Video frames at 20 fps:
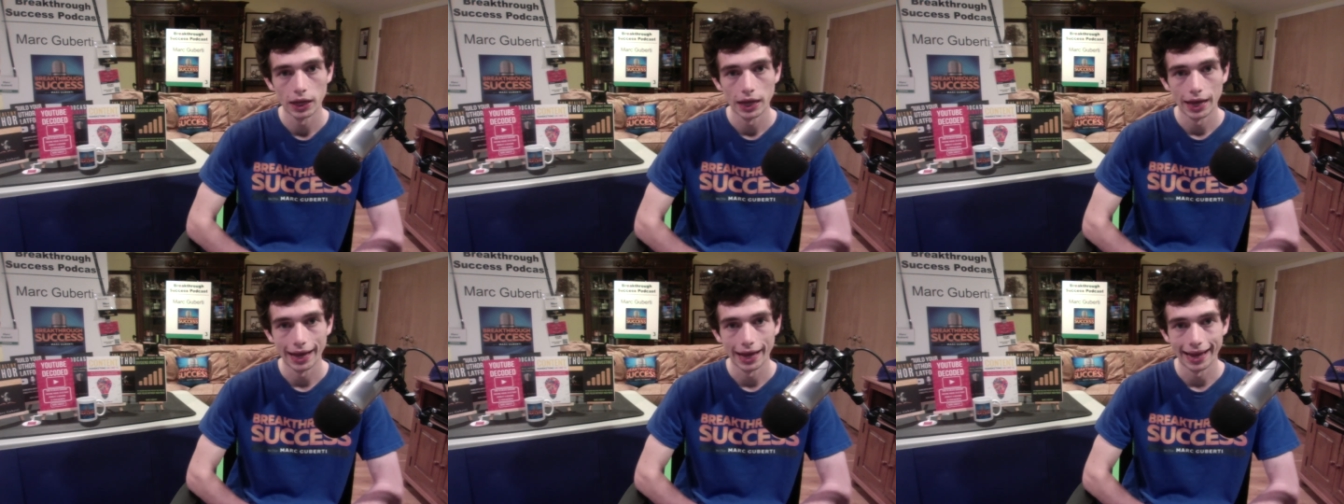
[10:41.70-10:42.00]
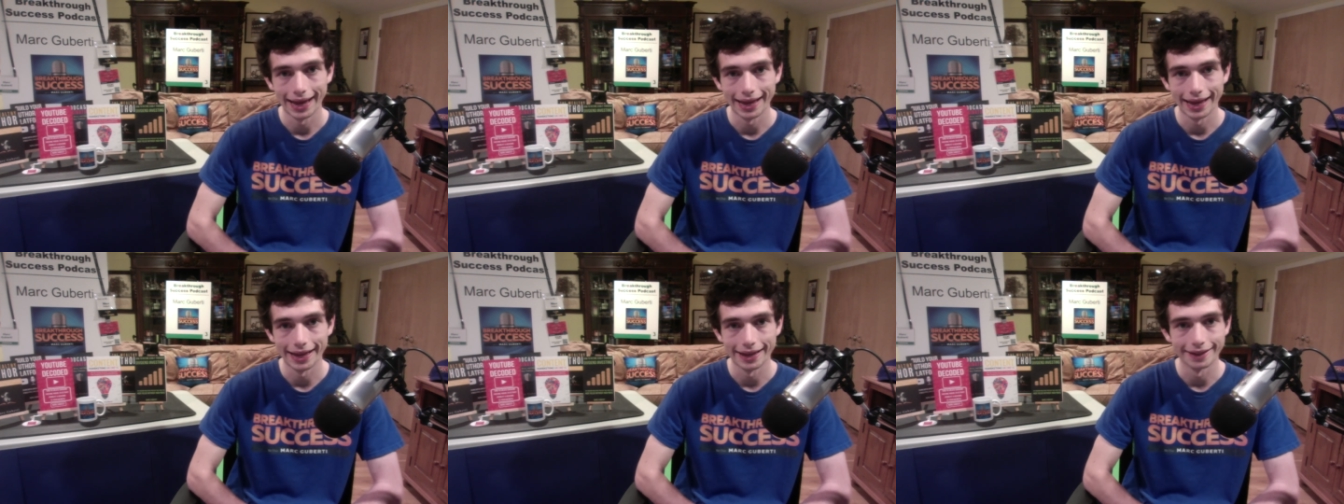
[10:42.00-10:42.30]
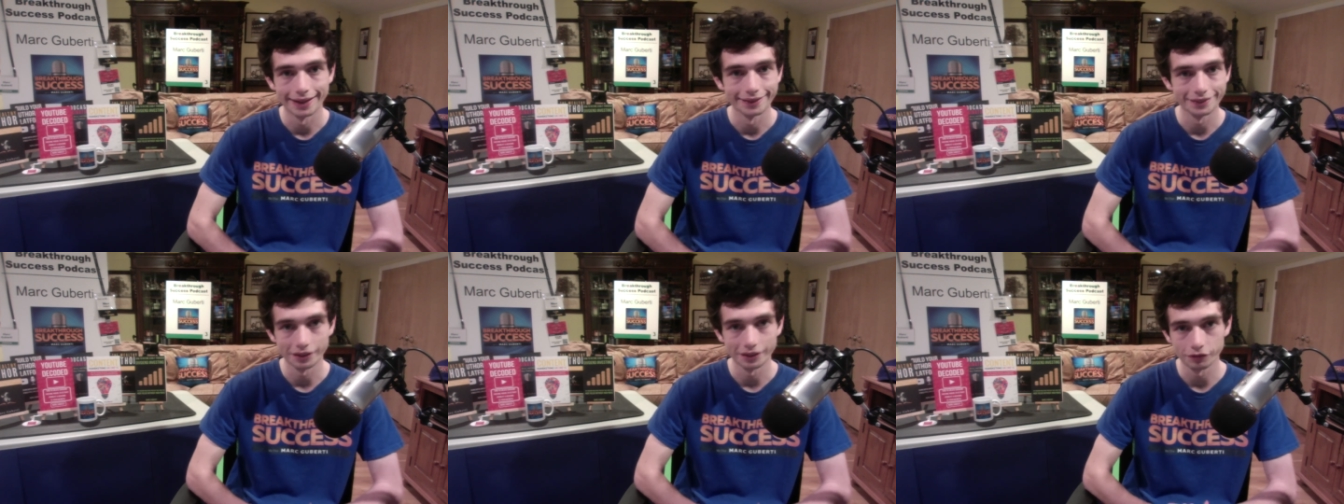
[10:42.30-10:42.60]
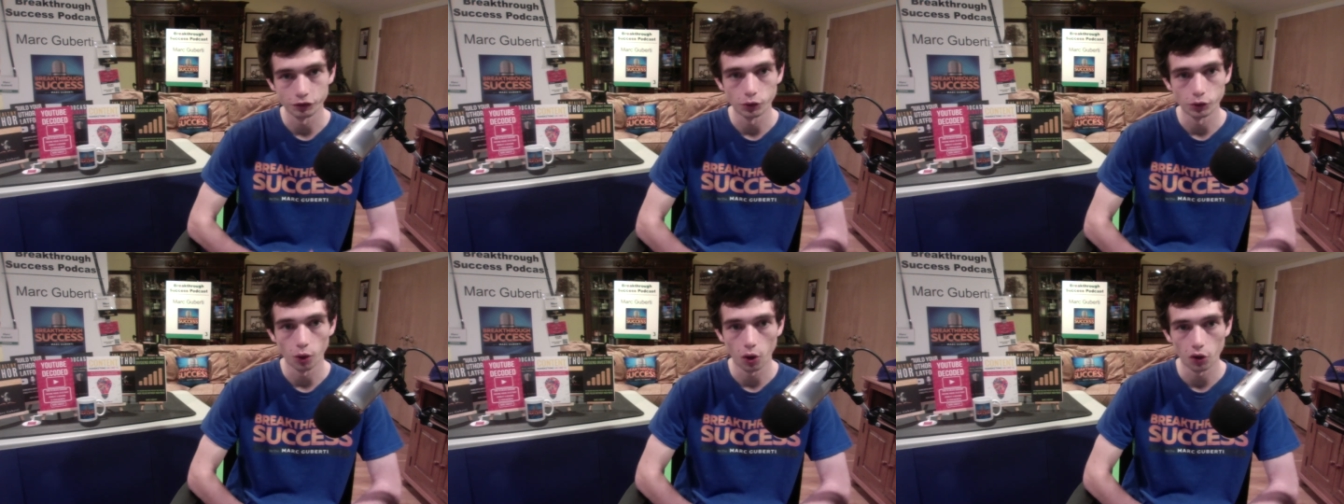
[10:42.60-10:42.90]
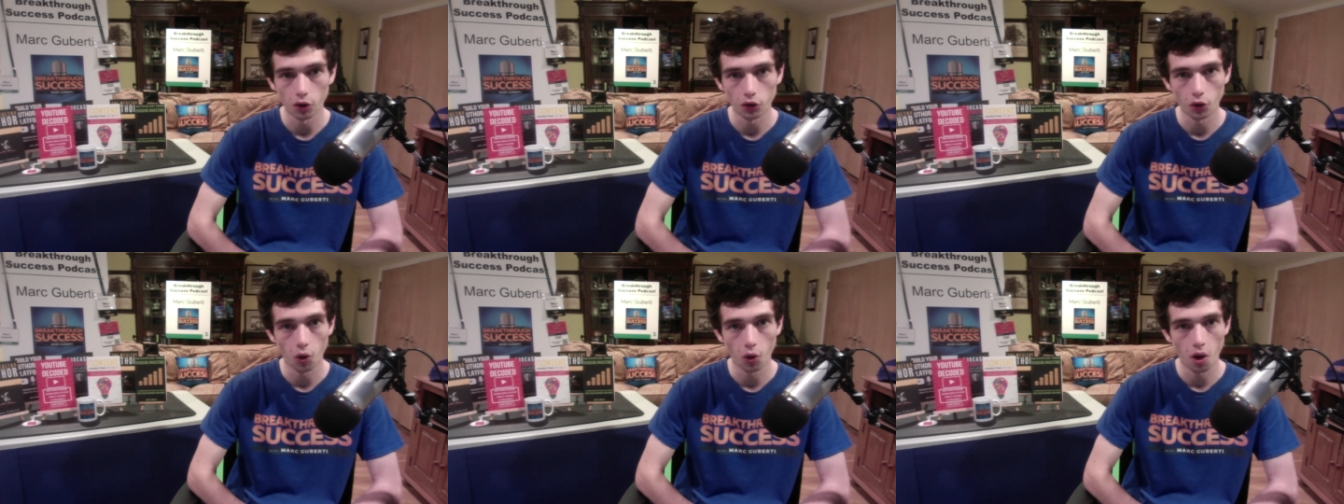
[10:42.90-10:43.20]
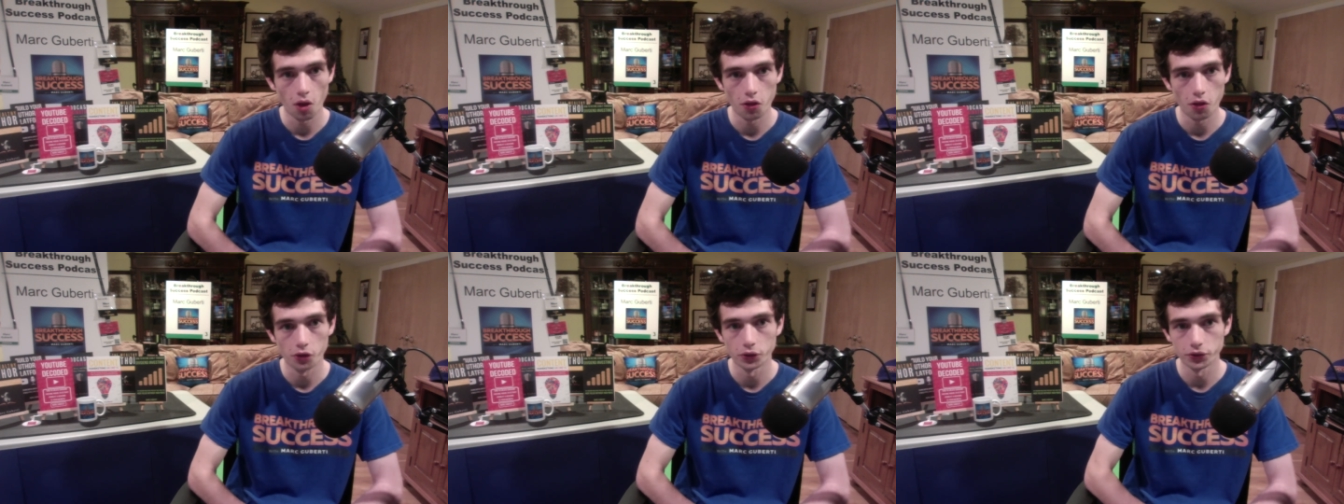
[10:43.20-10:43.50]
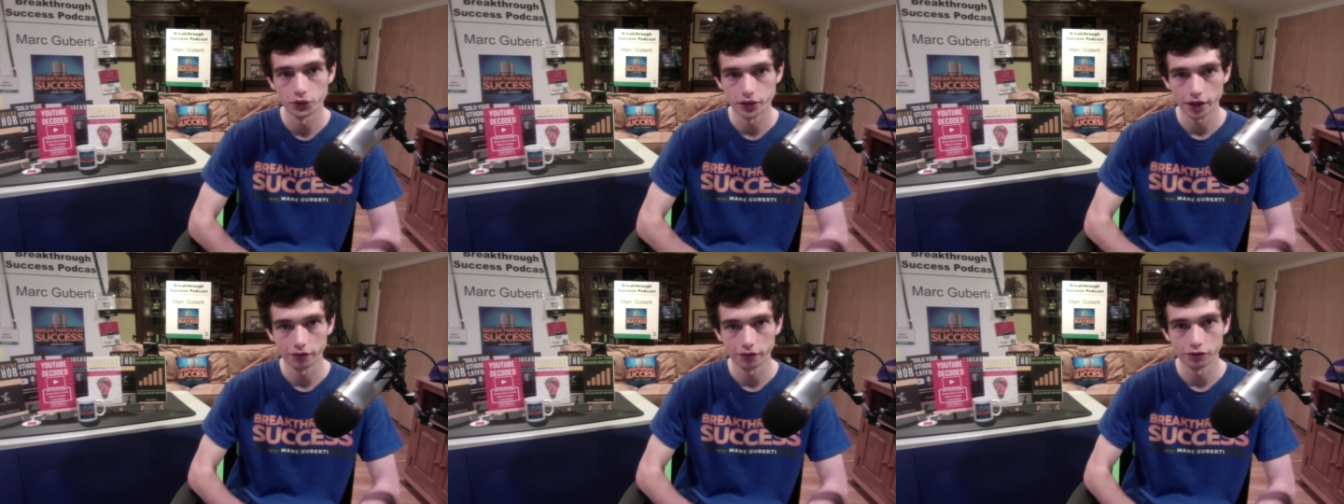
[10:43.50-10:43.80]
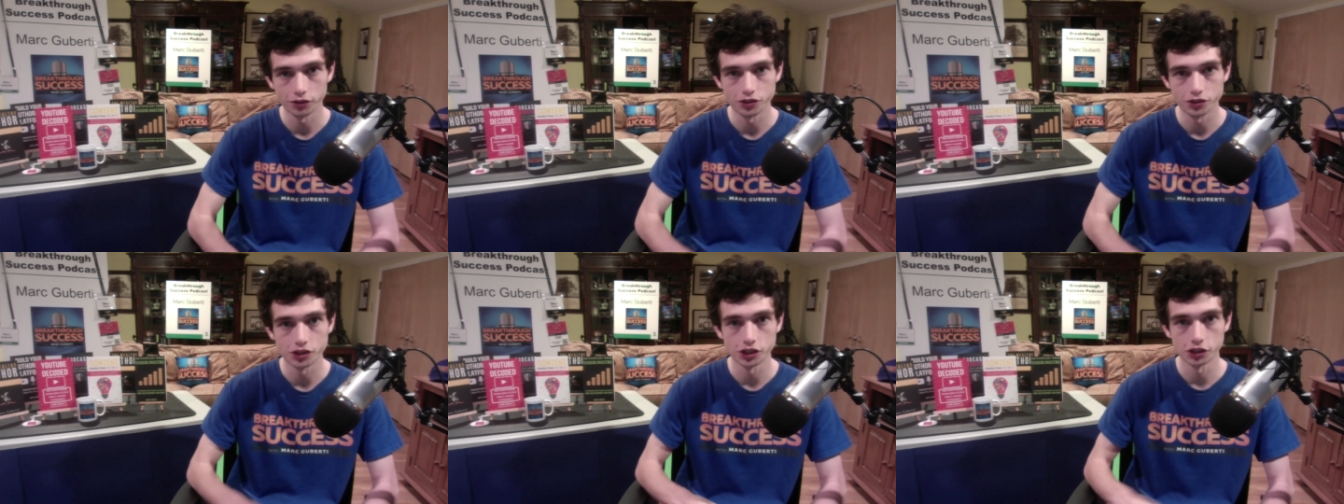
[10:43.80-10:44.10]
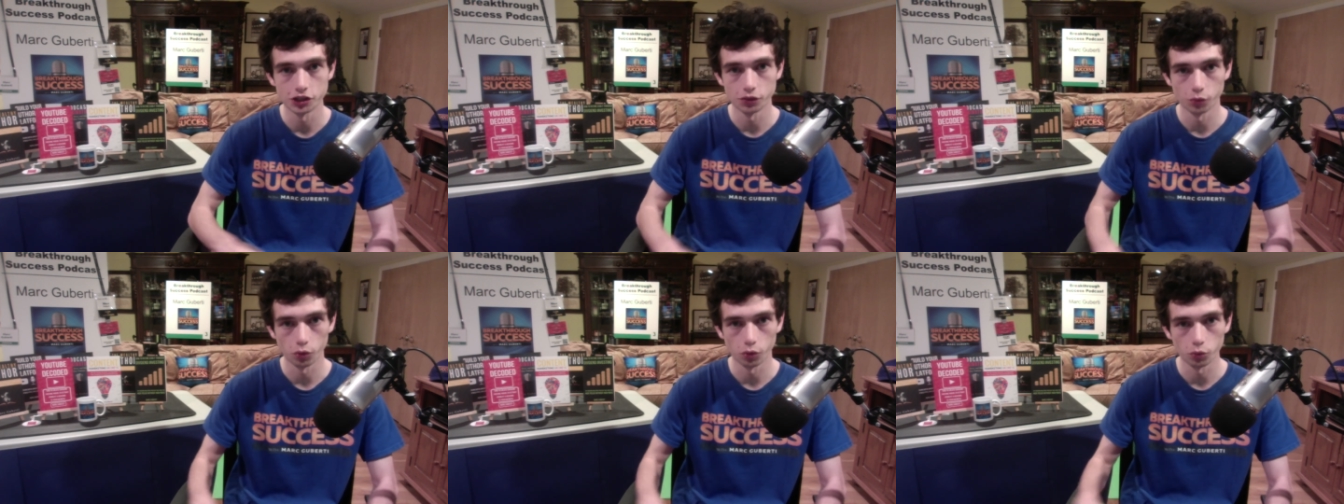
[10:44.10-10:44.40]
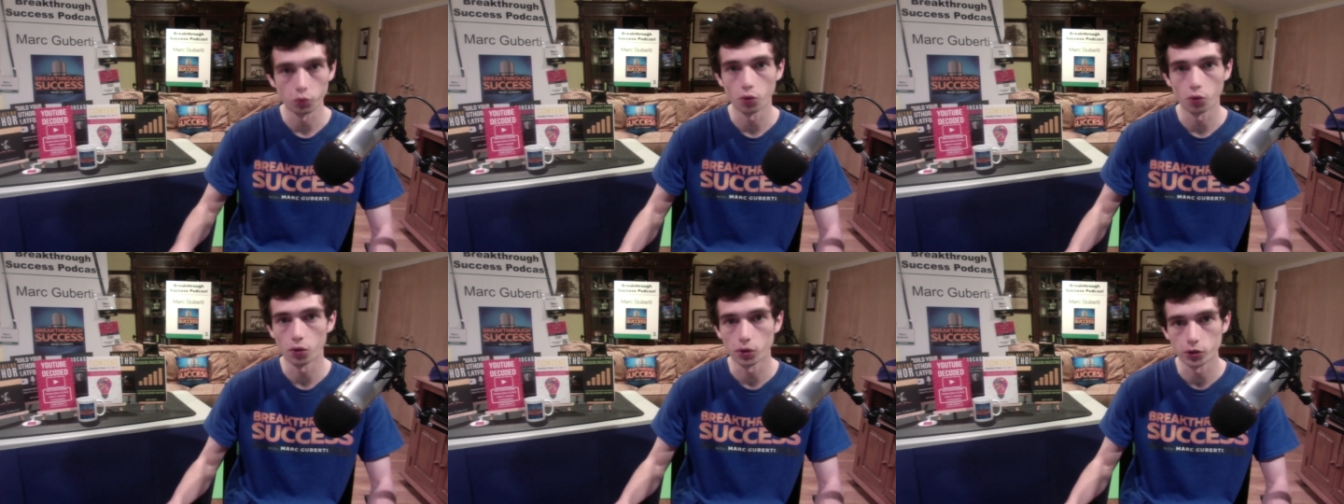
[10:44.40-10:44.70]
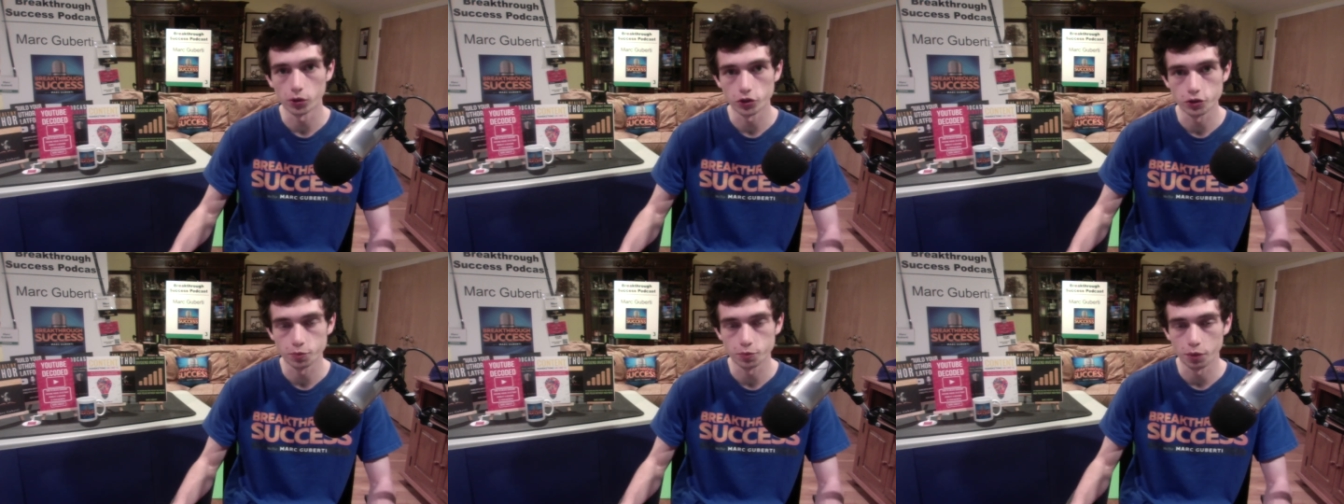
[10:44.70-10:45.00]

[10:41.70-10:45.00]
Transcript: And if you are an author, you're definitely seeing the rewards,